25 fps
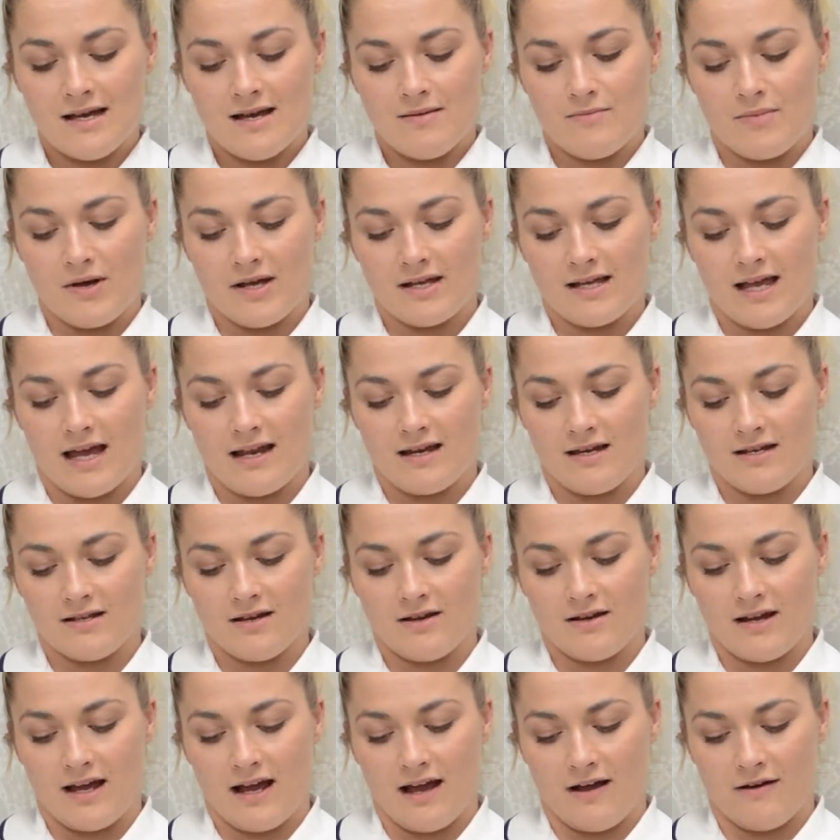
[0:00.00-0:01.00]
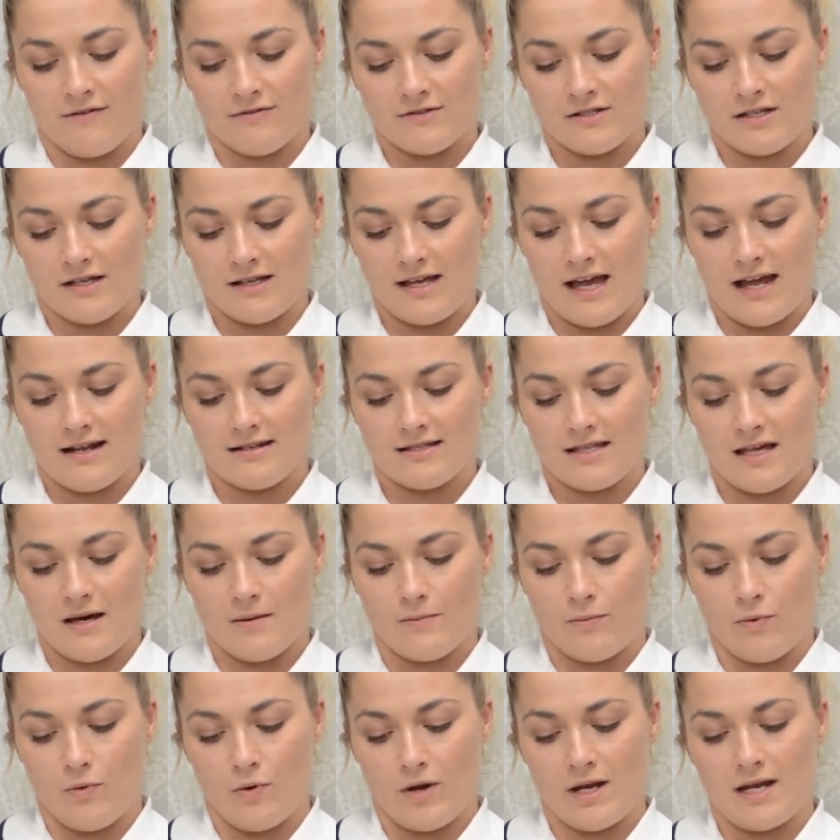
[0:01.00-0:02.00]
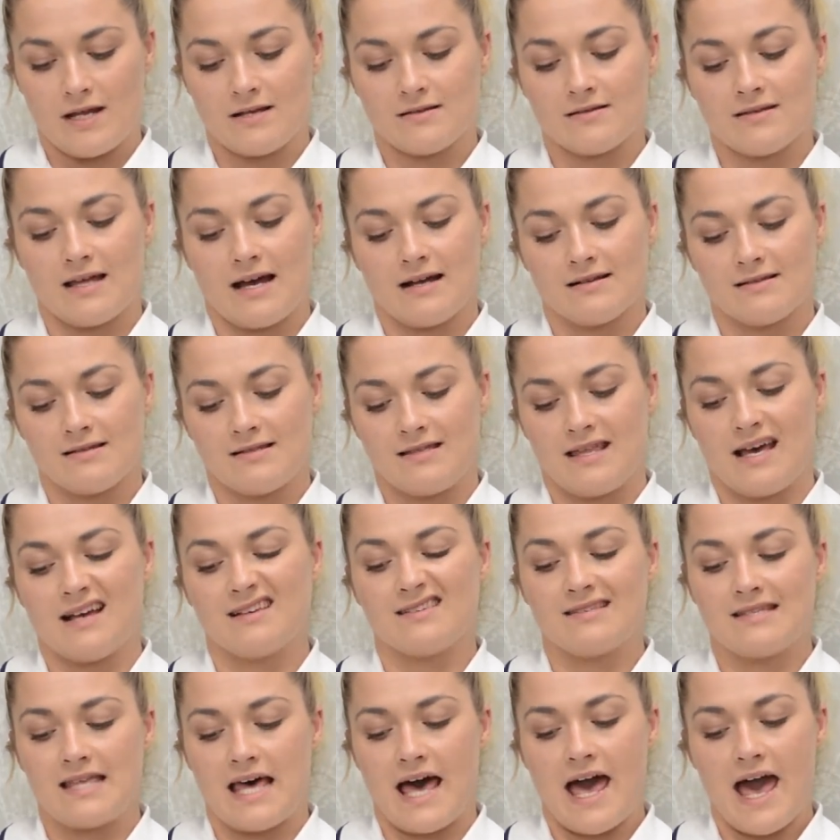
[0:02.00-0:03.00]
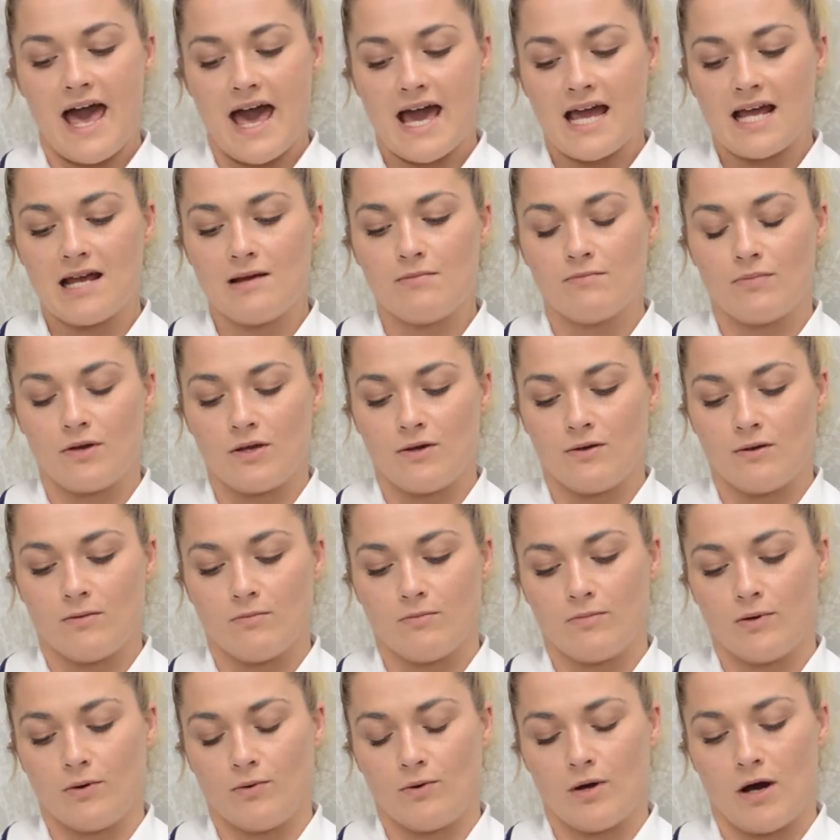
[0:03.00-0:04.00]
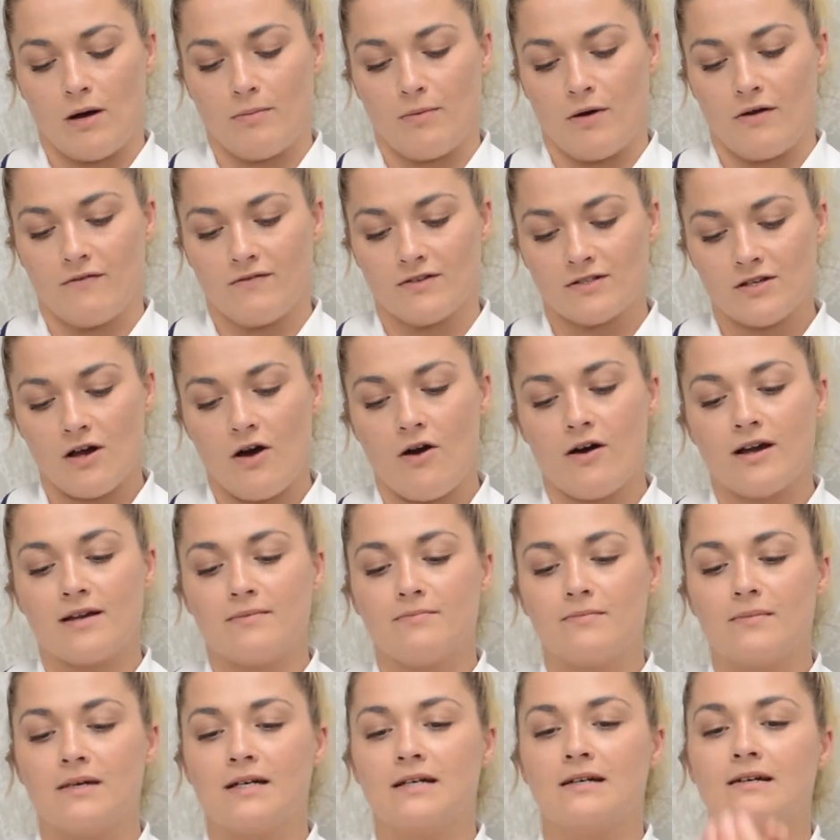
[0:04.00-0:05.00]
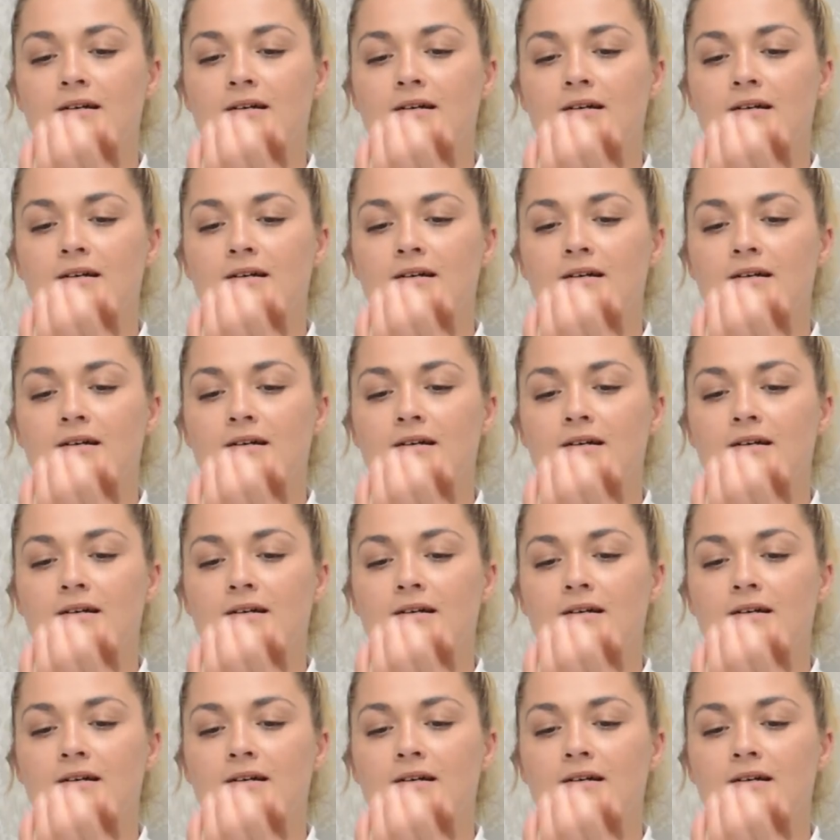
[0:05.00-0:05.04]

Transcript: But again, you don't have to get to that point, that's the aim, but you can build it up over time.